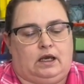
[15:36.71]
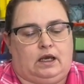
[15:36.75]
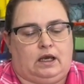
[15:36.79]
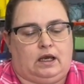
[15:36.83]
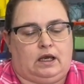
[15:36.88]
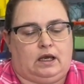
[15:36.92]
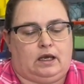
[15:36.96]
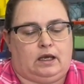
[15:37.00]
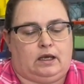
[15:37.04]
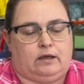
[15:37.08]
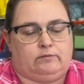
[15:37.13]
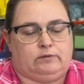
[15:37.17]

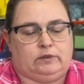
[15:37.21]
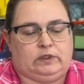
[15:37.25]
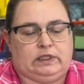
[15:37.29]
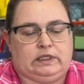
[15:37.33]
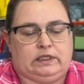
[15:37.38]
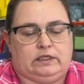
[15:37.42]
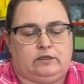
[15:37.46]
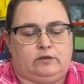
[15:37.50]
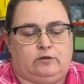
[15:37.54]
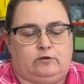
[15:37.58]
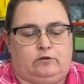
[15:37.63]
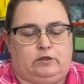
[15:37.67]

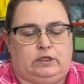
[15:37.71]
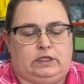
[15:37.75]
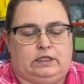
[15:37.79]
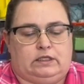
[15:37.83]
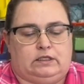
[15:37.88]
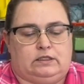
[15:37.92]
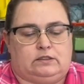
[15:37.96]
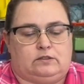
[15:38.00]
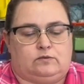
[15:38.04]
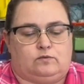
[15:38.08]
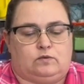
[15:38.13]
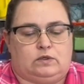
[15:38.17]
Leo
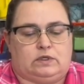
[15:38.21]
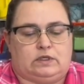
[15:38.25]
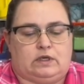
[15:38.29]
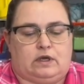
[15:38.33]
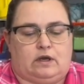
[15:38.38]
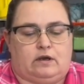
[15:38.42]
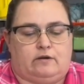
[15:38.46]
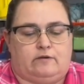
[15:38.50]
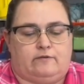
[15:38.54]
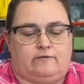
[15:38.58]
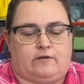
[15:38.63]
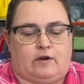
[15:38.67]
is one
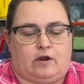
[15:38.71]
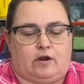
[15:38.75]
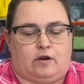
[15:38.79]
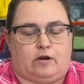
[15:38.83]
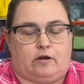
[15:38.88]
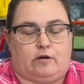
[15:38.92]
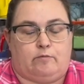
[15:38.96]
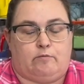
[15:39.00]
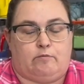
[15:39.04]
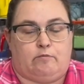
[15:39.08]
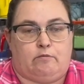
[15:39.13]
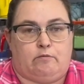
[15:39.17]
of
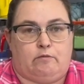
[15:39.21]
our